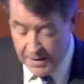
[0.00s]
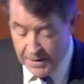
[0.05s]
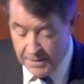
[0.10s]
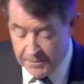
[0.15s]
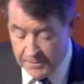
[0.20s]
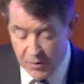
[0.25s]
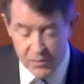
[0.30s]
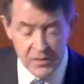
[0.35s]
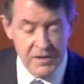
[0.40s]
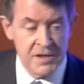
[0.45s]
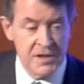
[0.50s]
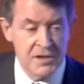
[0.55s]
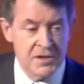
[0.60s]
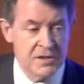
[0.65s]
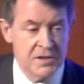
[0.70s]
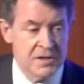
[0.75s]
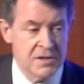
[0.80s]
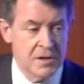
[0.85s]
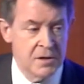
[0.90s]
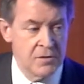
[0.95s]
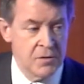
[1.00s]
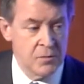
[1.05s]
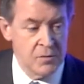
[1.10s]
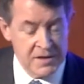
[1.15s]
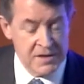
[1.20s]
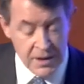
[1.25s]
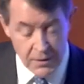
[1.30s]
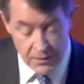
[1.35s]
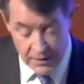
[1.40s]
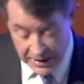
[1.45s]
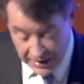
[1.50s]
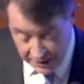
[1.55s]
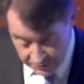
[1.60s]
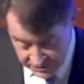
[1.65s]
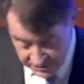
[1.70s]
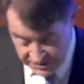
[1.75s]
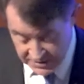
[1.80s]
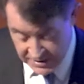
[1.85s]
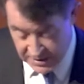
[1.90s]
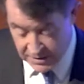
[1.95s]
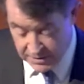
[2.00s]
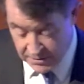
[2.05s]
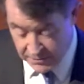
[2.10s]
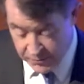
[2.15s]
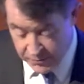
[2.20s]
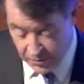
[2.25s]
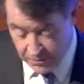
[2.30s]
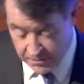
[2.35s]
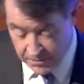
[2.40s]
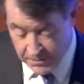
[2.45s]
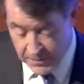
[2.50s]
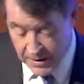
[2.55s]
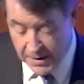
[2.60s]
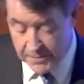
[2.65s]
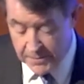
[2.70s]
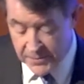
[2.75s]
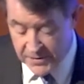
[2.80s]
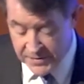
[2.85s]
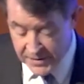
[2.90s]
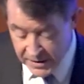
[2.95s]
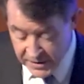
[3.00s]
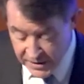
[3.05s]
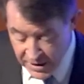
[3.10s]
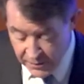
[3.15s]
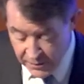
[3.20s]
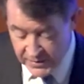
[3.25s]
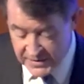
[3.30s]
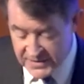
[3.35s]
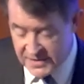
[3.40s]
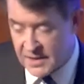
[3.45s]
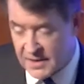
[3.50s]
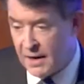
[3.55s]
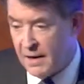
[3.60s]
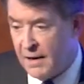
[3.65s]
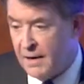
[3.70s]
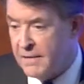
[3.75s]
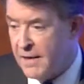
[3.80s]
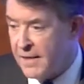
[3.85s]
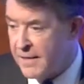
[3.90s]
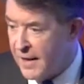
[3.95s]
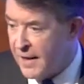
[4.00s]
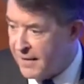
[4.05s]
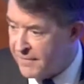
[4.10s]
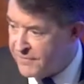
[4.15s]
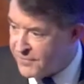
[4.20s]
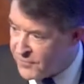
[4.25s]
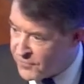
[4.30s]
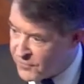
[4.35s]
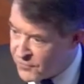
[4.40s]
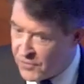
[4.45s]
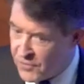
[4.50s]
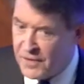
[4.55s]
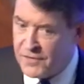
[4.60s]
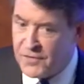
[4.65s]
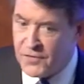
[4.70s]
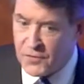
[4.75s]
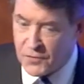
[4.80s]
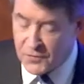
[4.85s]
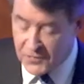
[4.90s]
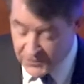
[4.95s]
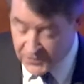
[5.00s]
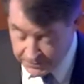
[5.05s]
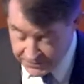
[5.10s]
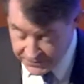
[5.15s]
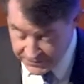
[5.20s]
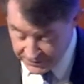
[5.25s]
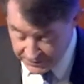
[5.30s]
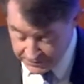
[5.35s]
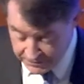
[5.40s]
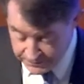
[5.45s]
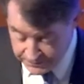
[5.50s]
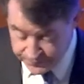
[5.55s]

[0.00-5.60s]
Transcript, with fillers: Politicians don't always know how to tackle the problem, but they know it's there and that they have to try to do something,